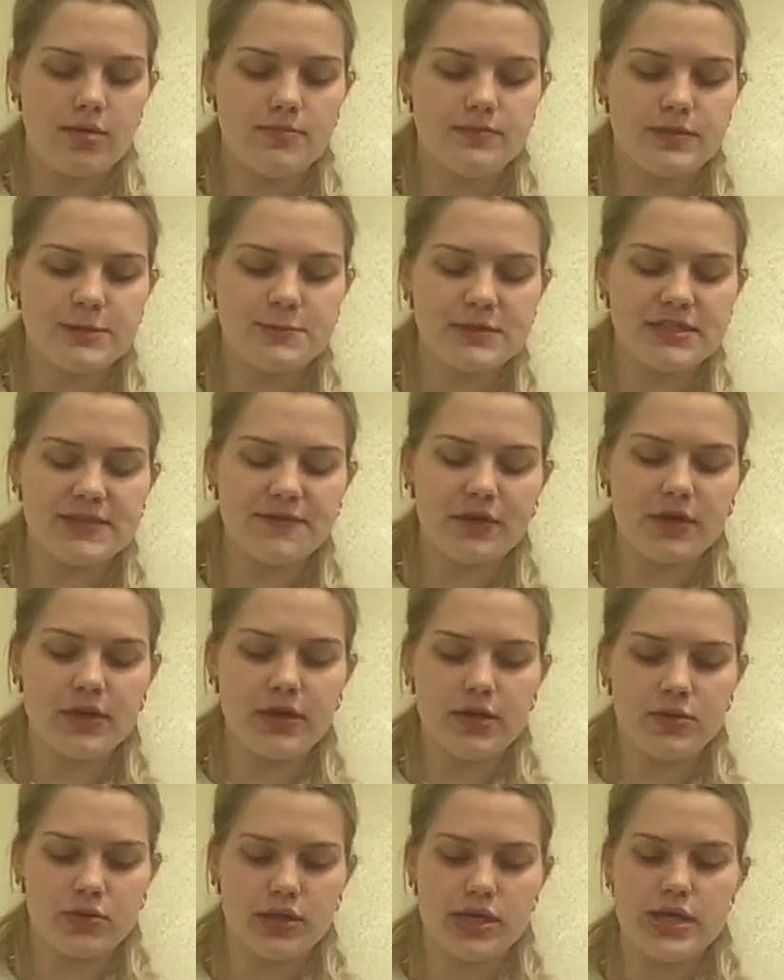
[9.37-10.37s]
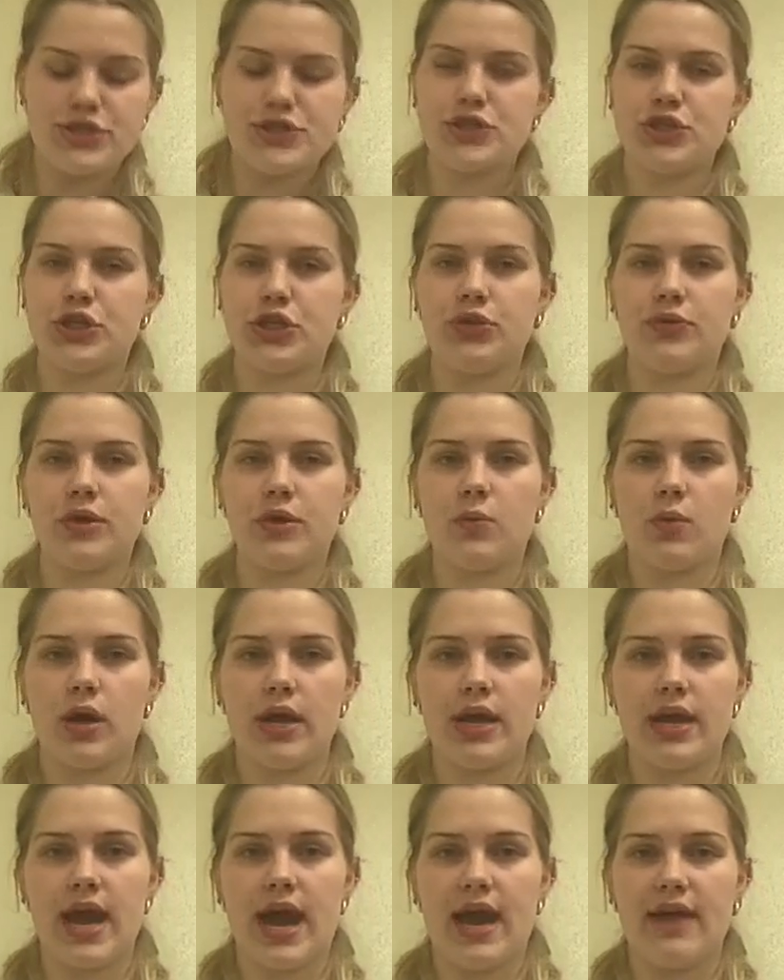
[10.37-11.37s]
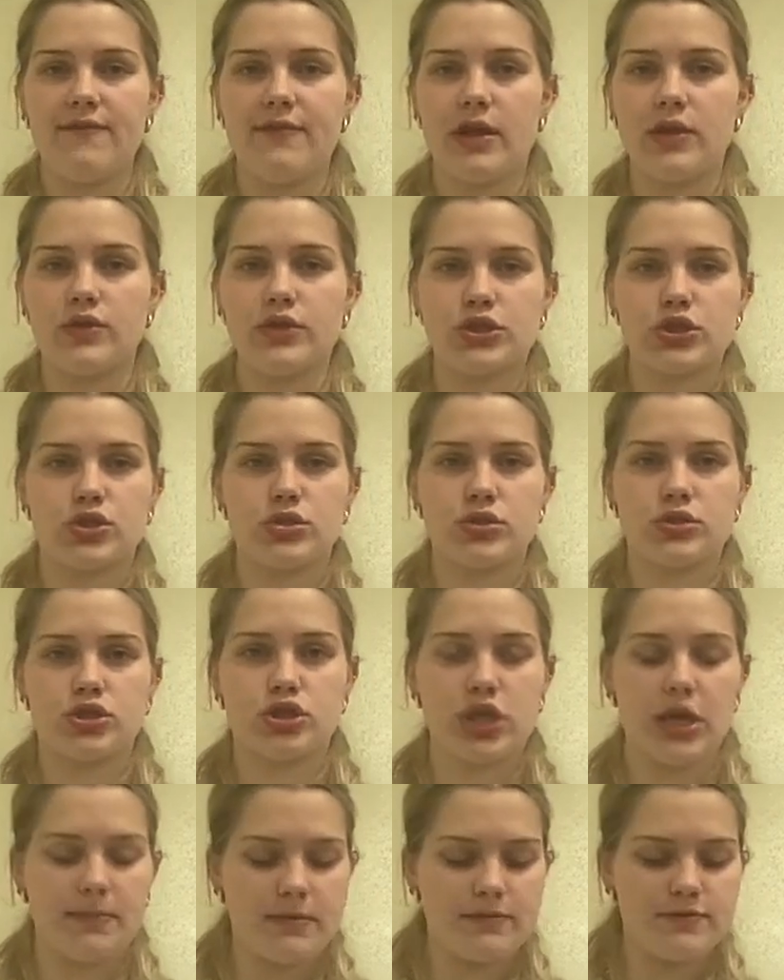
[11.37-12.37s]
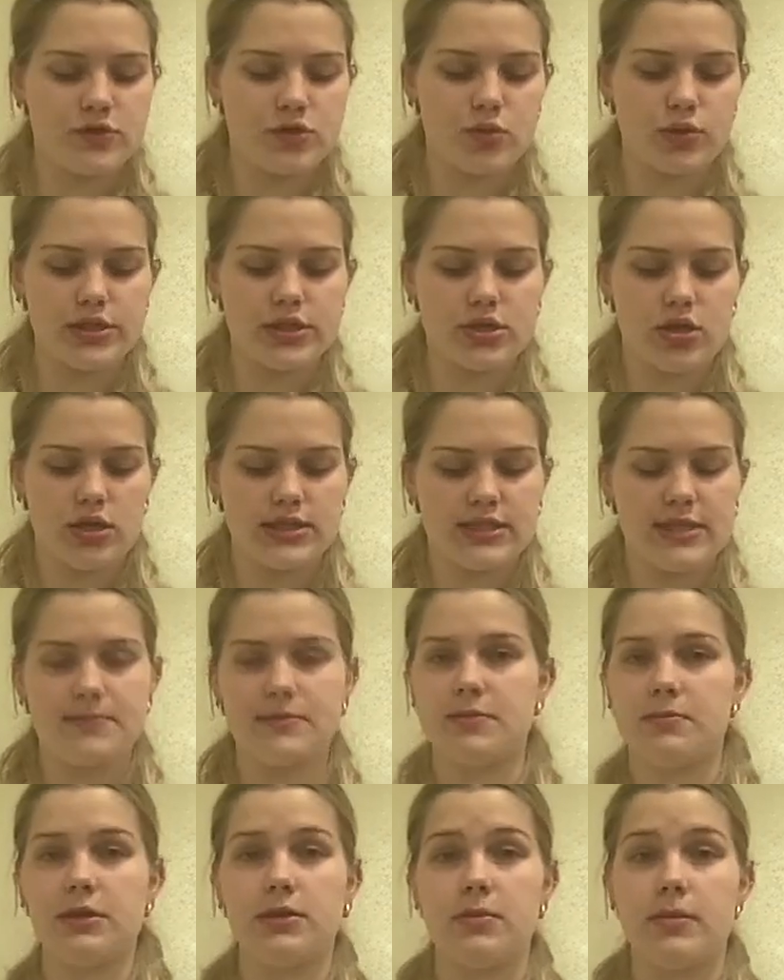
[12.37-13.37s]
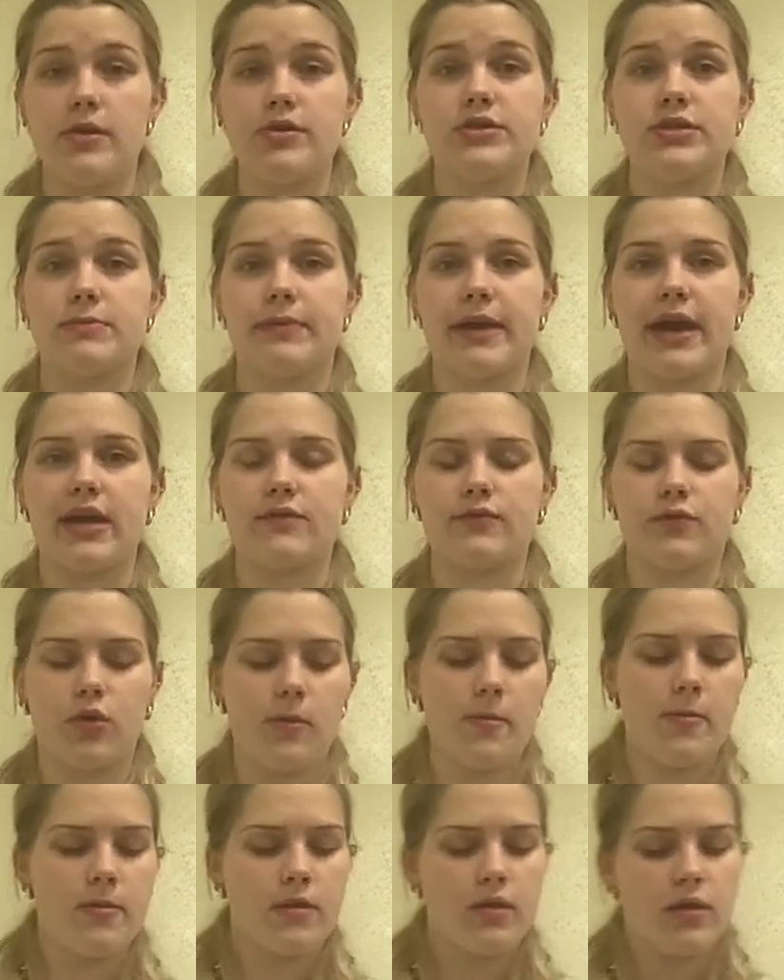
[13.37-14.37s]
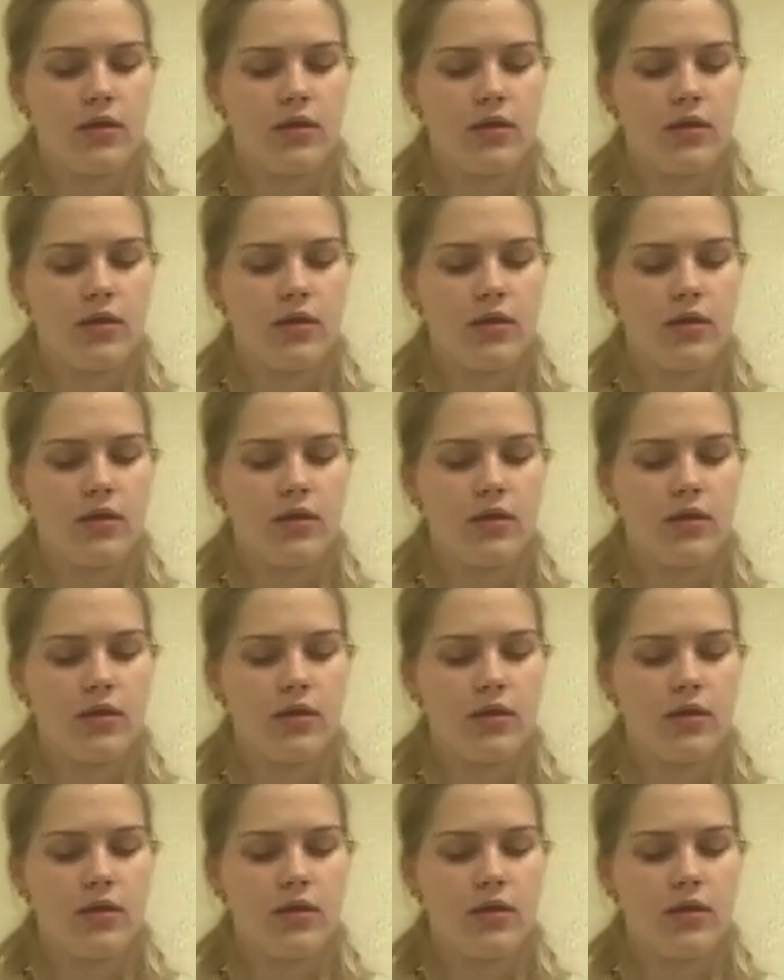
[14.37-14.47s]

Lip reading: Specifically in relation to Unit 1, I found this shape of stories concept to be the most impactful.